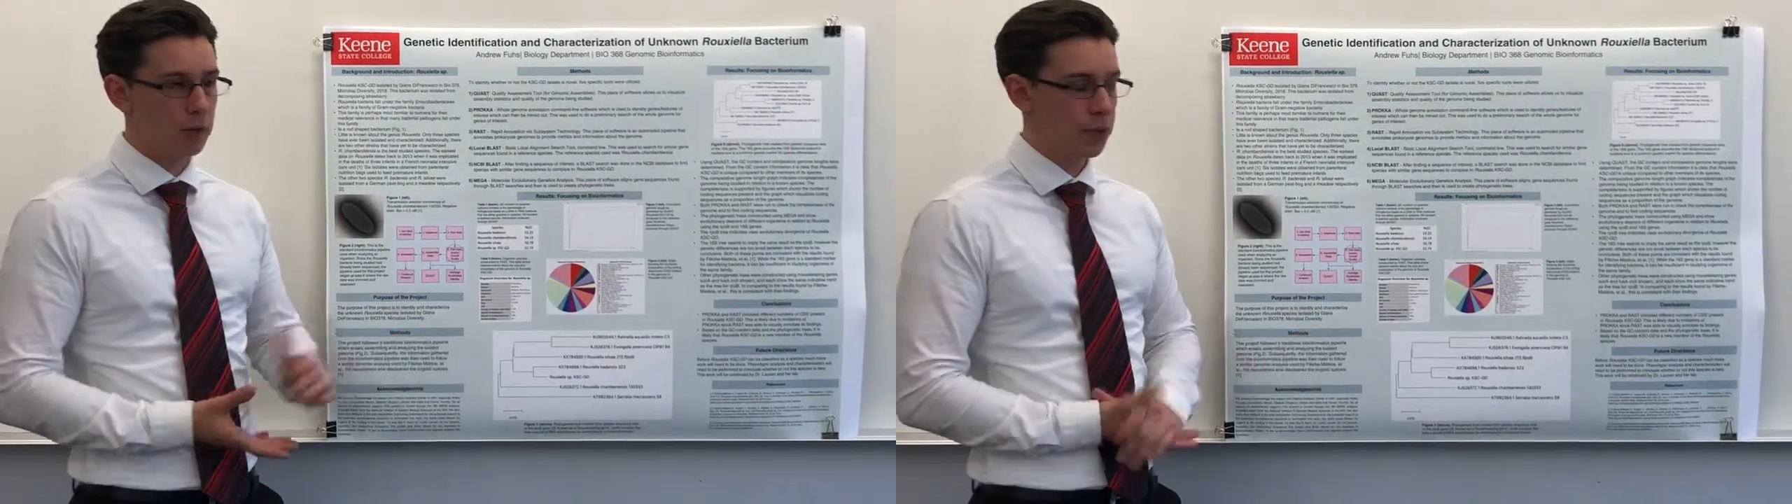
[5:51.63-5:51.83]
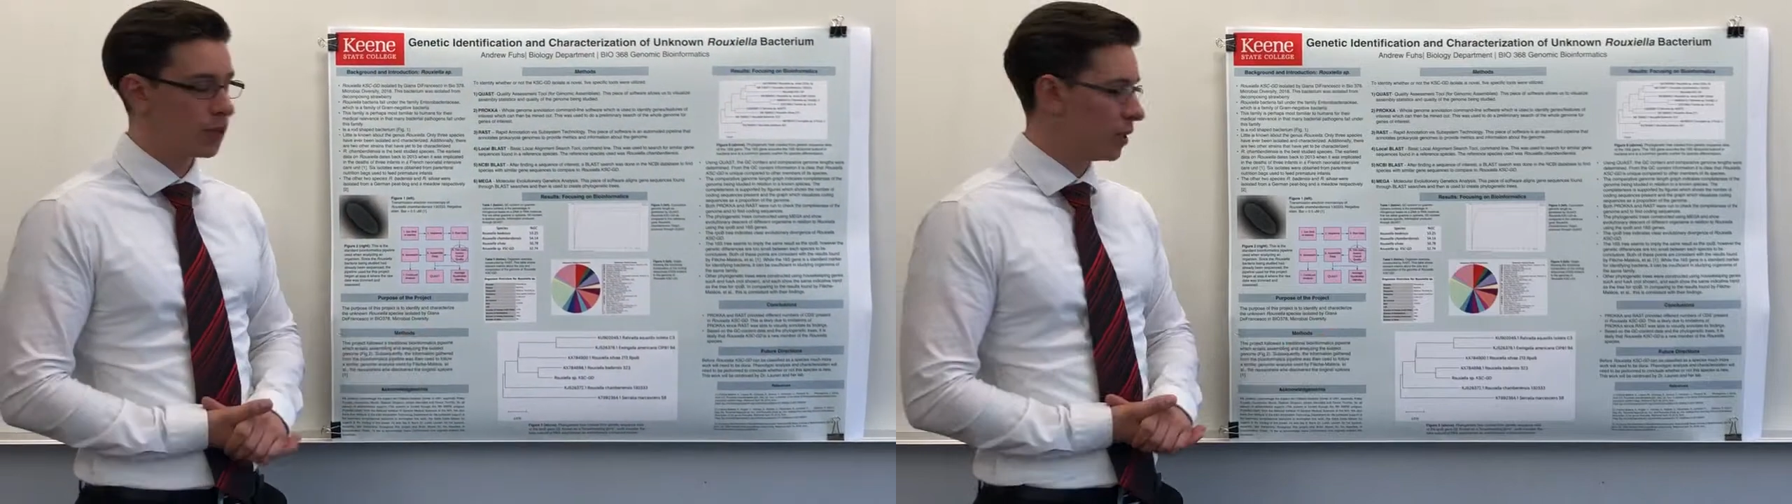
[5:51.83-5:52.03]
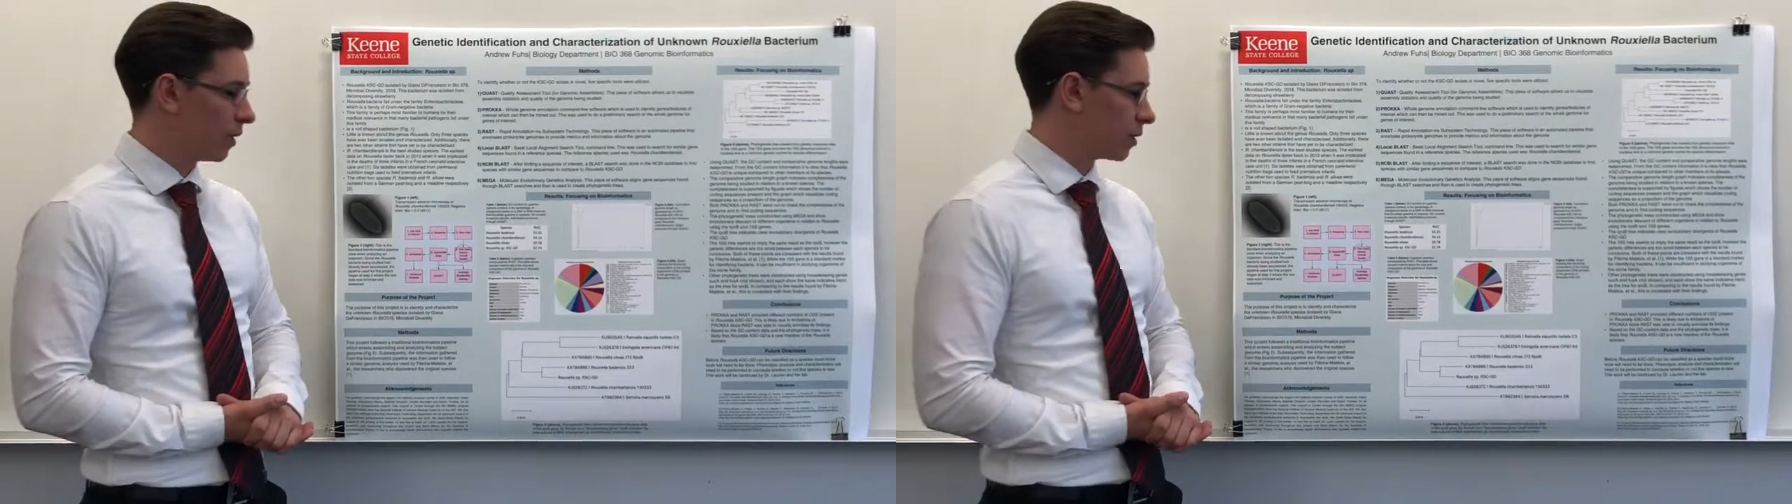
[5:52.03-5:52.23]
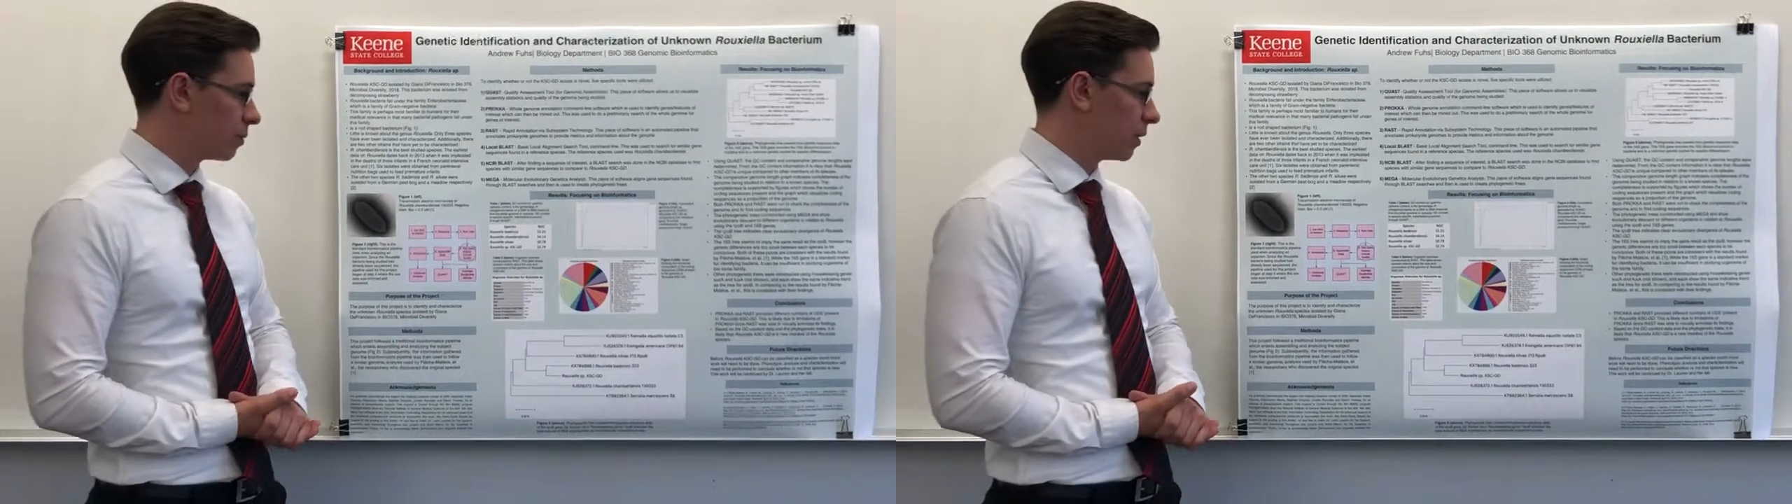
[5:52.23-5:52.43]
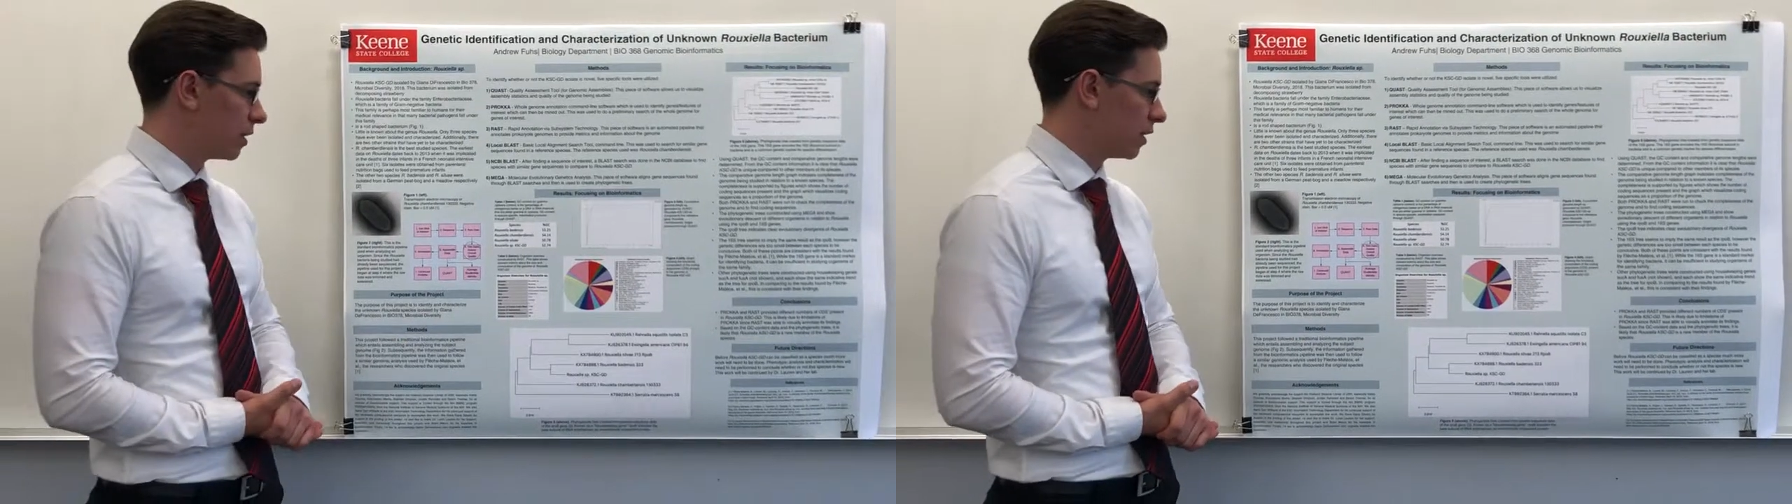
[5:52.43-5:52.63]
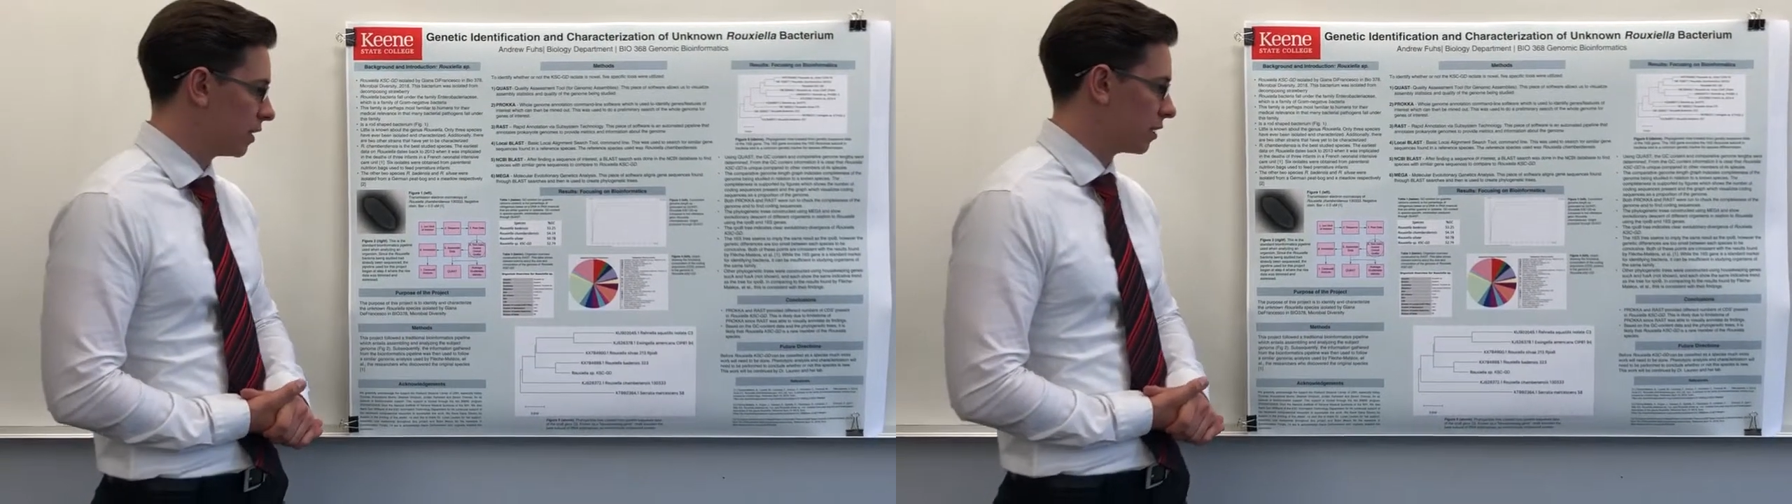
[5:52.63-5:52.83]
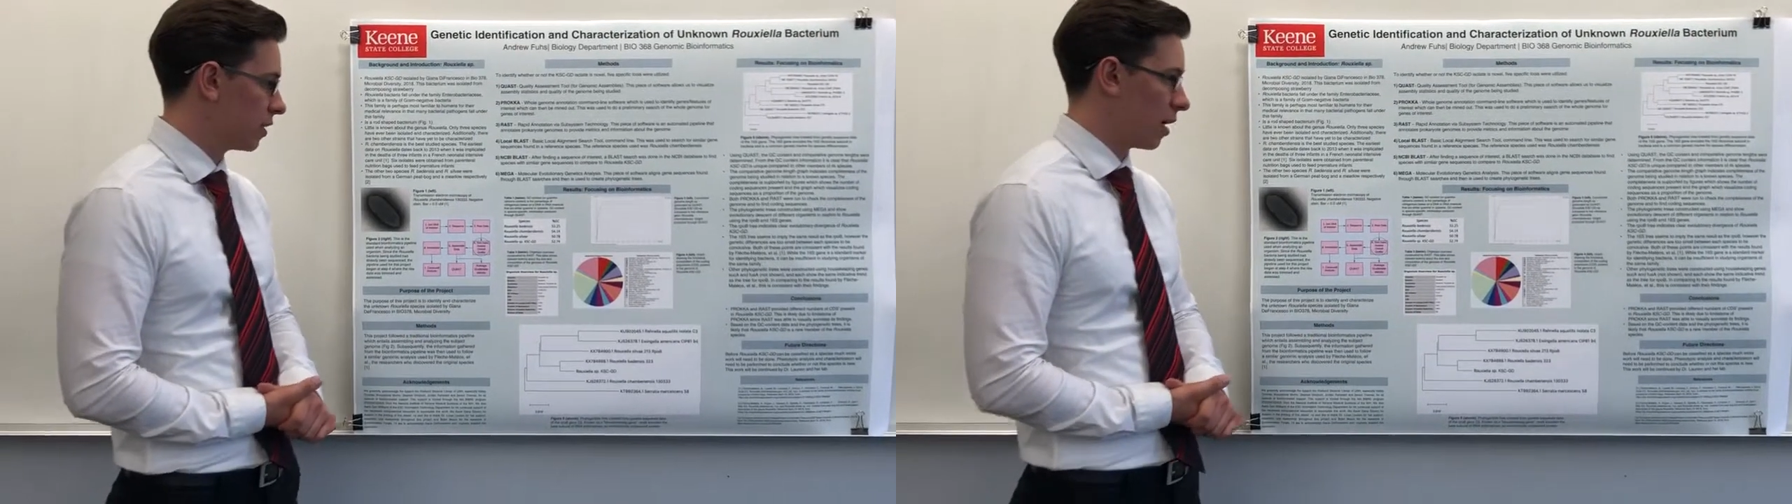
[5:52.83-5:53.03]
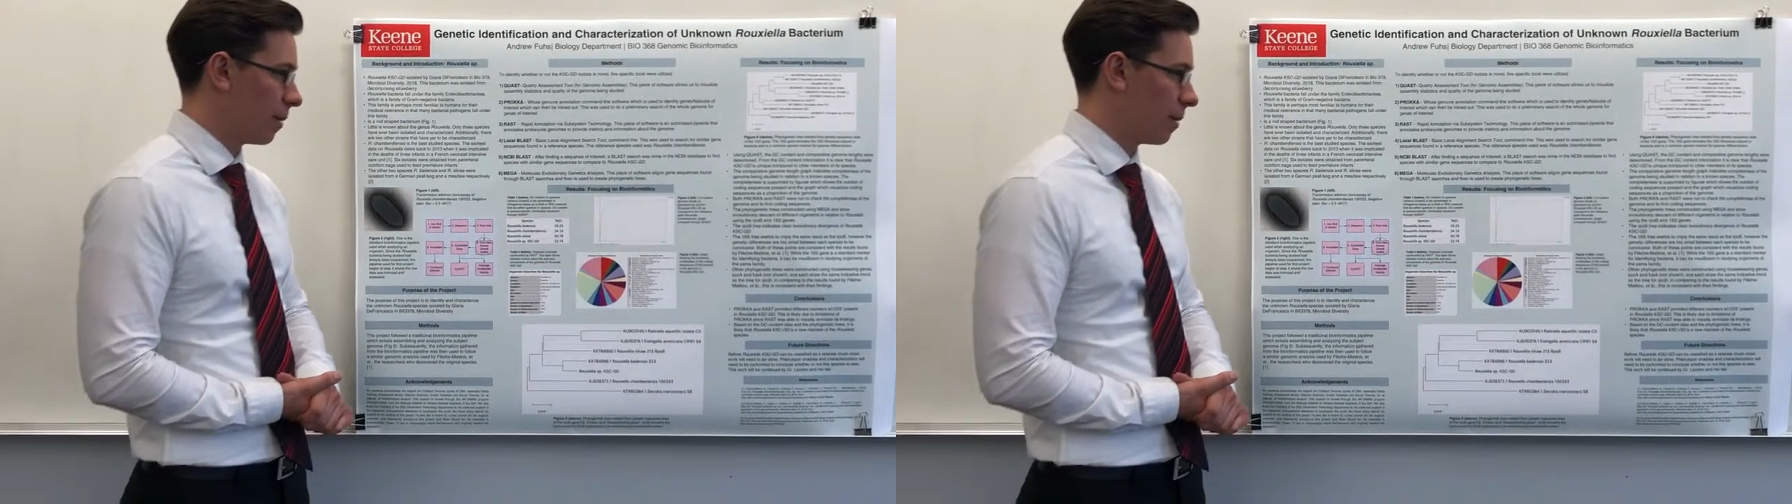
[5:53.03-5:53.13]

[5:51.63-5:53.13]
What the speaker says: Rouxiella species,